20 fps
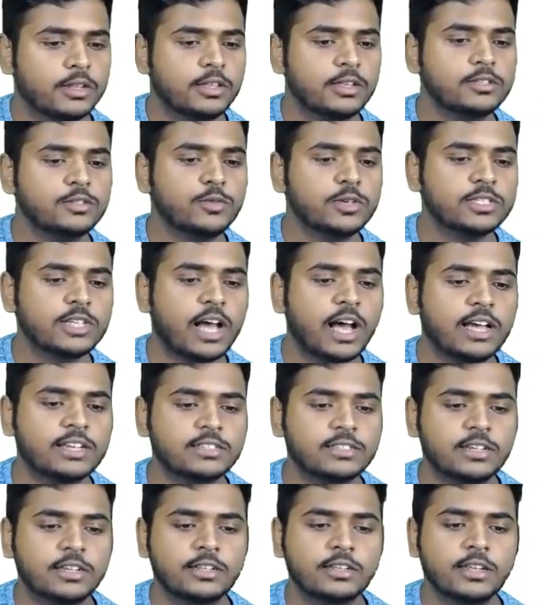This was asked
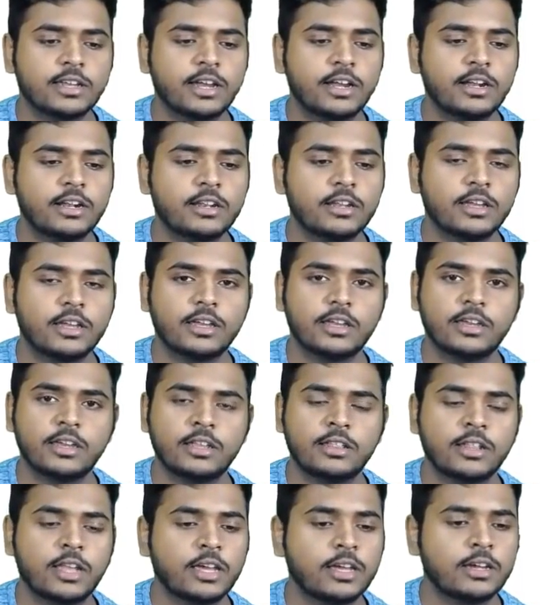in GATE in
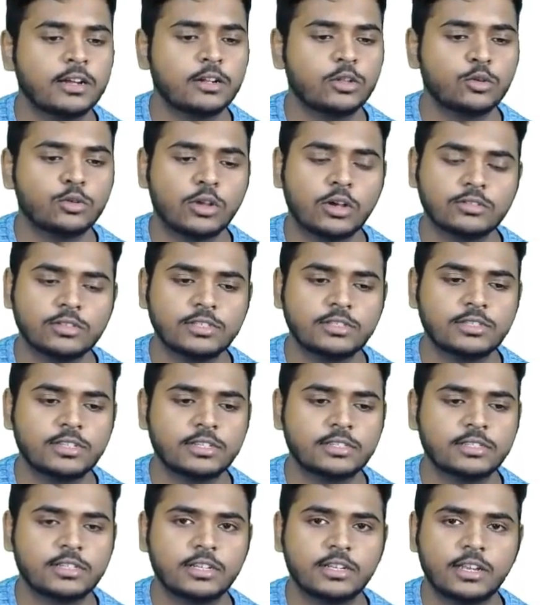the year
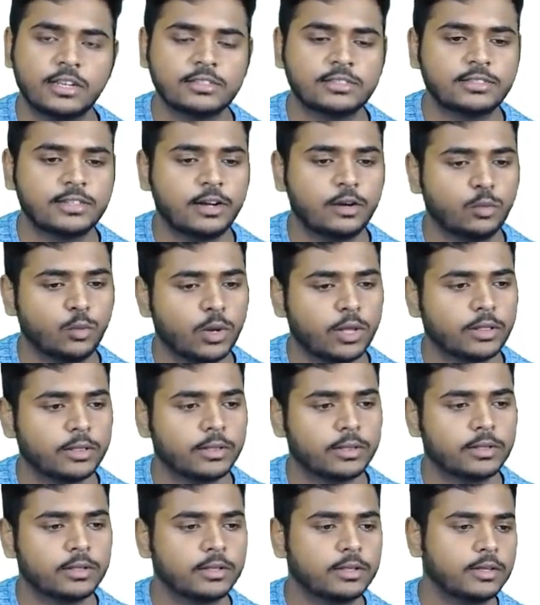2016 in set 1.
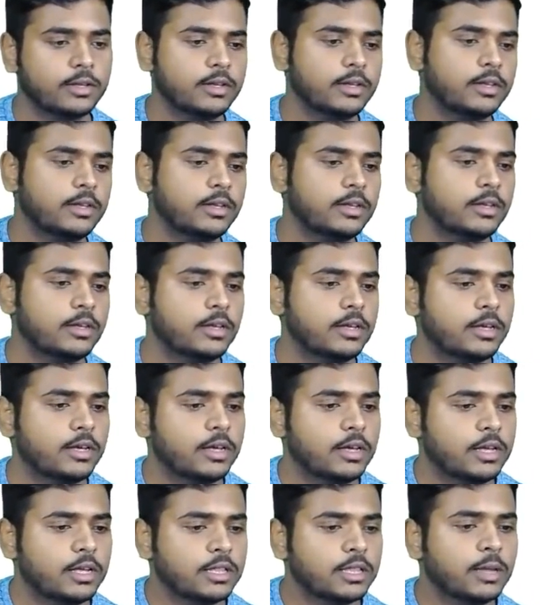
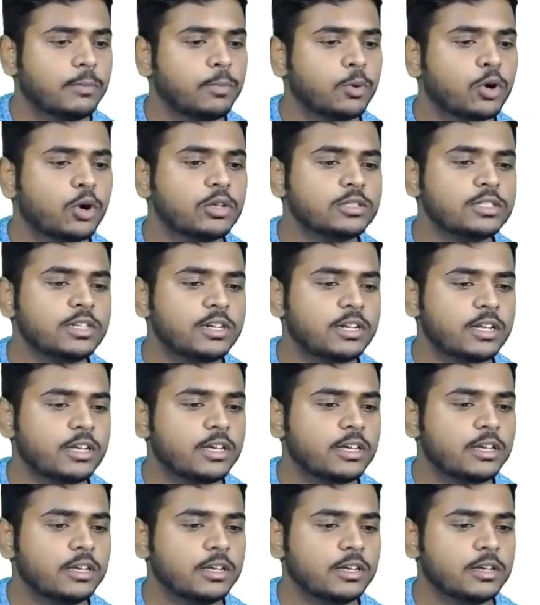The
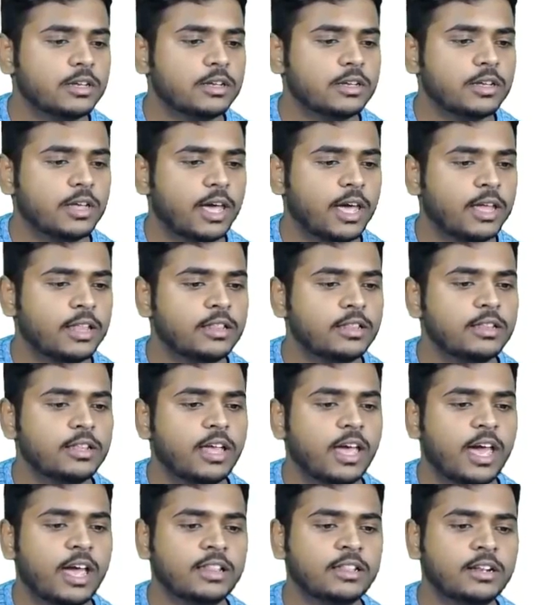porosity N
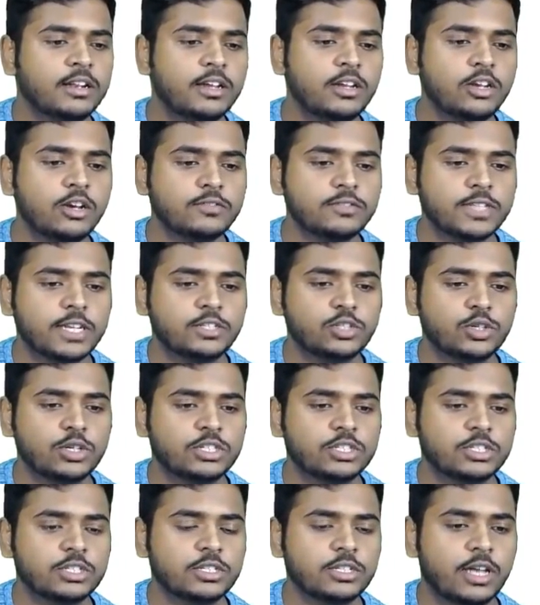and the degree of
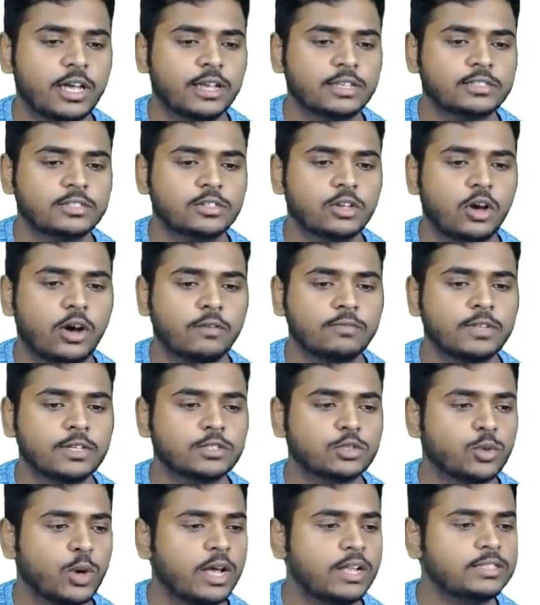saturation S of the
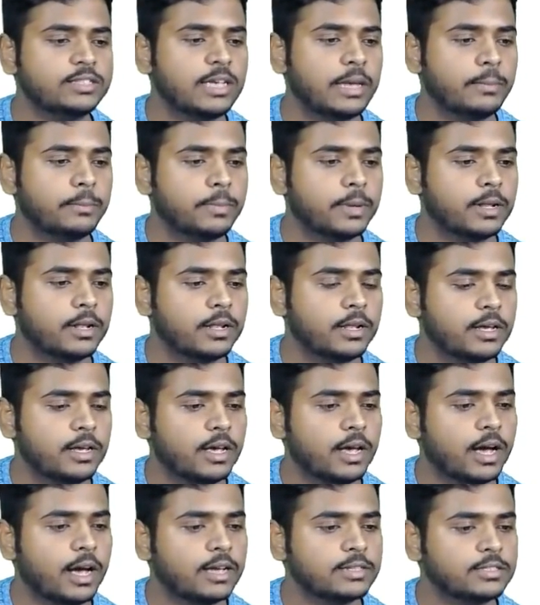soil sample
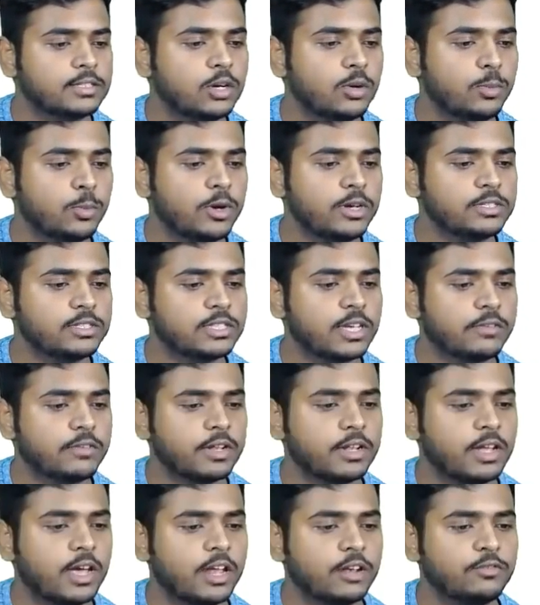are
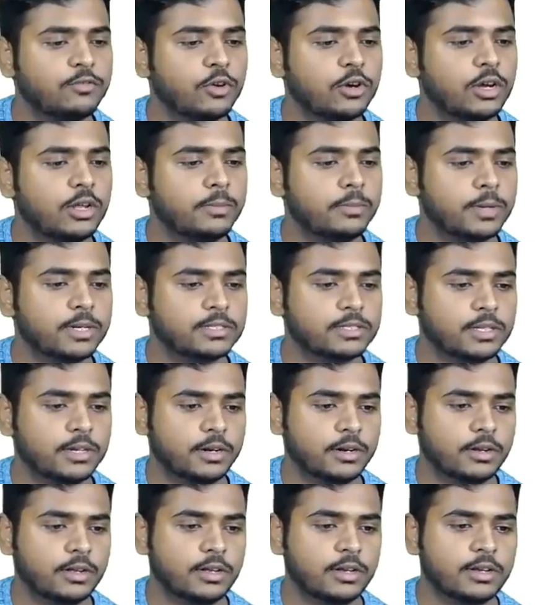0.7 and 40%
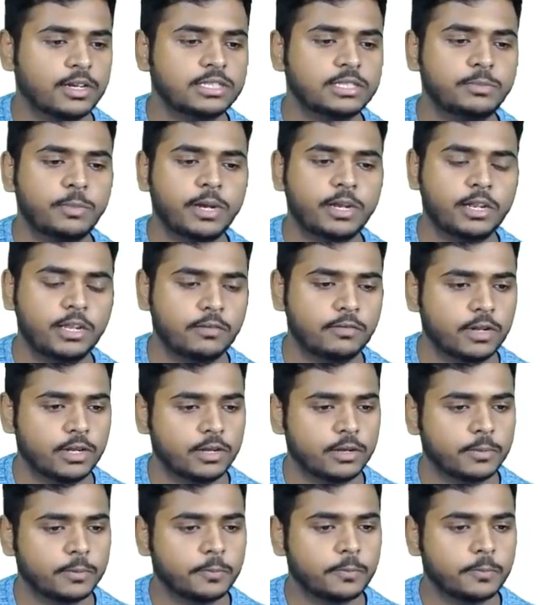respectively.